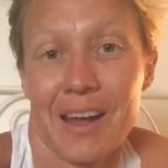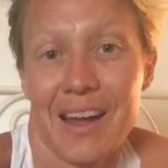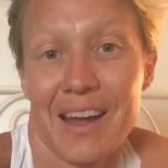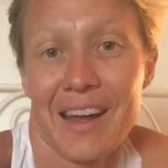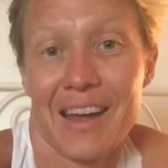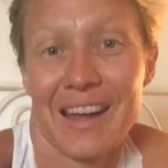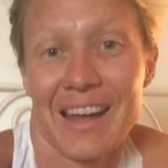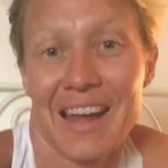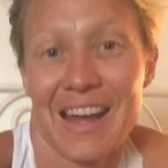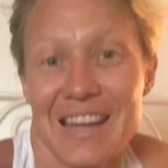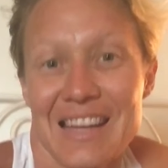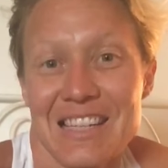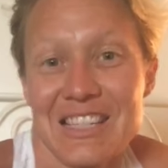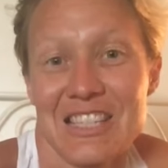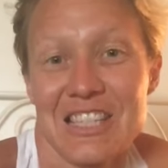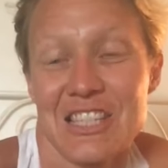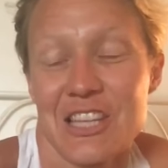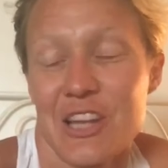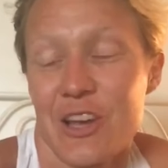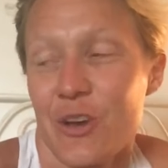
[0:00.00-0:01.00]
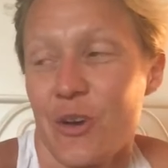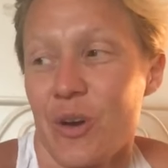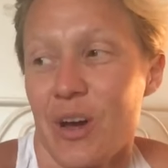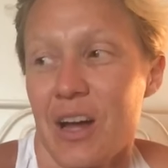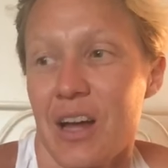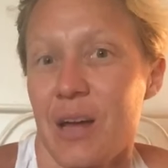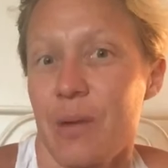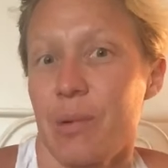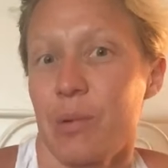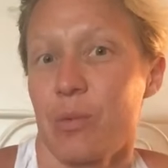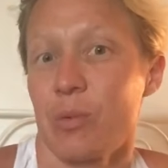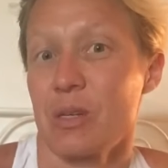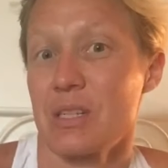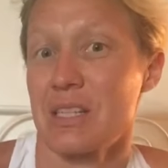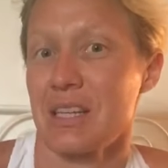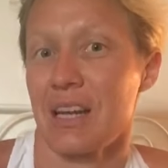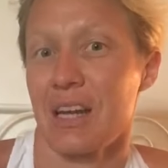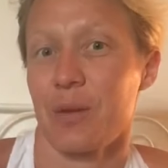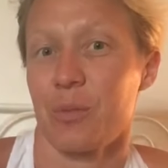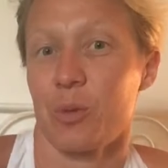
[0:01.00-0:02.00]
Hi guys, so I
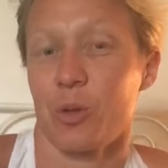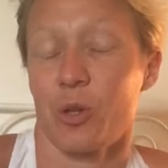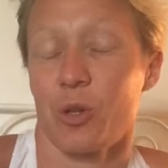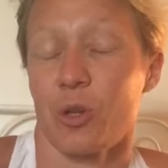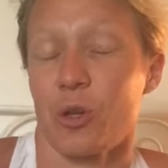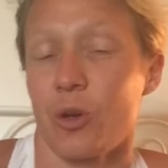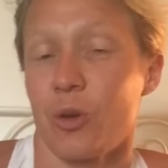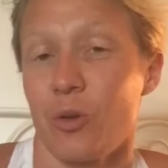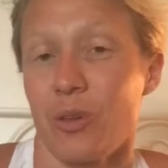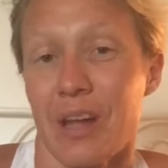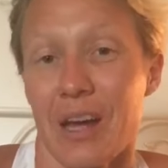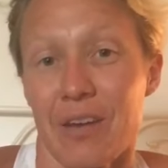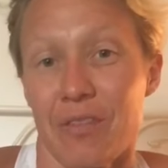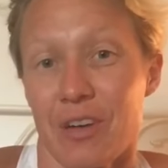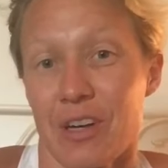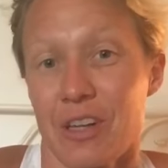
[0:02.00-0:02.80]
wasn't able to go live on